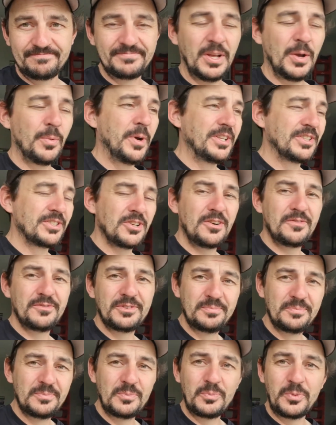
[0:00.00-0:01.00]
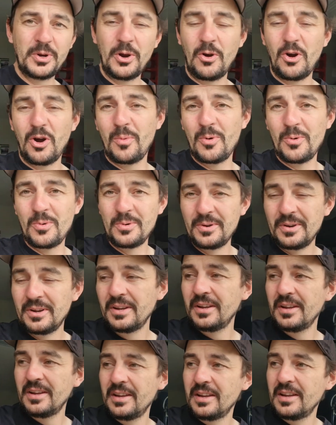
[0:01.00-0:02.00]
Went soft, went horrible.
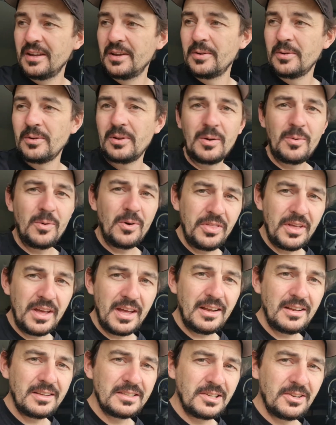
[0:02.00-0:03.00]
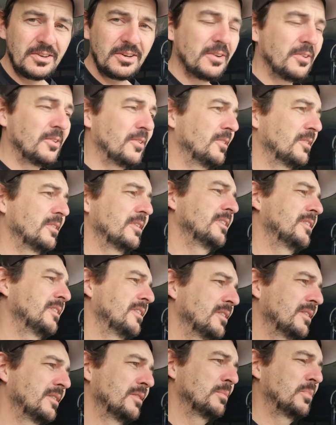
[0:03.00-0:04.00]
We're like, what the hell is going on?
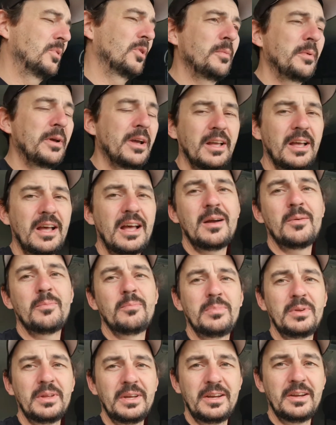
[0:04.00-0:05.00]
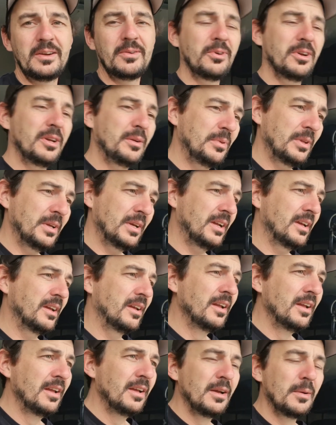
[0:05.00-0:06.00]
Put it back up, bled it, re-bled it,
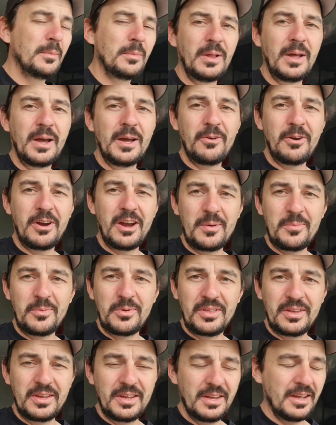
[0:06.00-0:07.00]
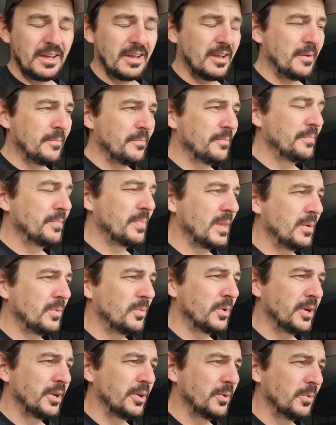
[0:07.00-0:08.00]
played around with the,
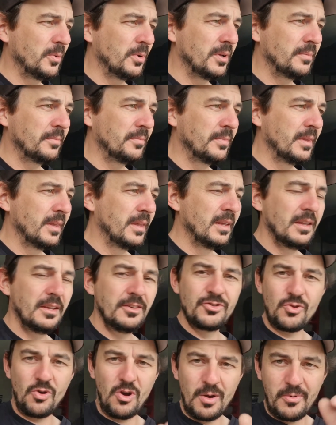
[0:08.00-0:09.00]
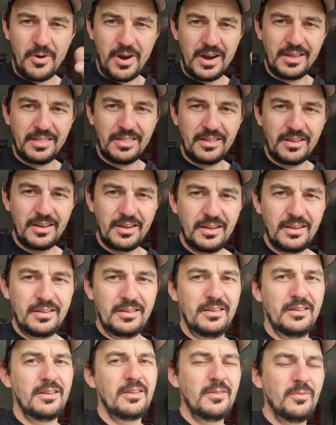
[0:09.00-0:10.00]
what do you call it, dry brake thing,
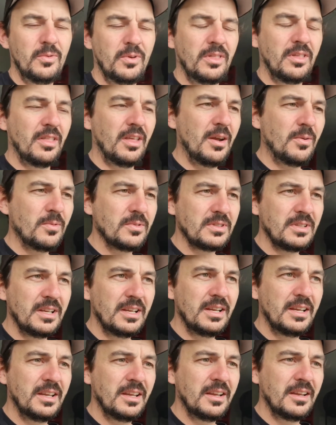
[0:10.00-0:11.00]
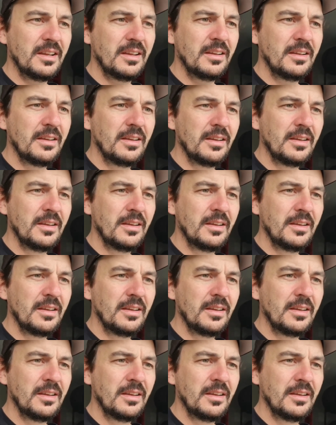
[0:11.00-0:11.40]
you know, whether that was leaking.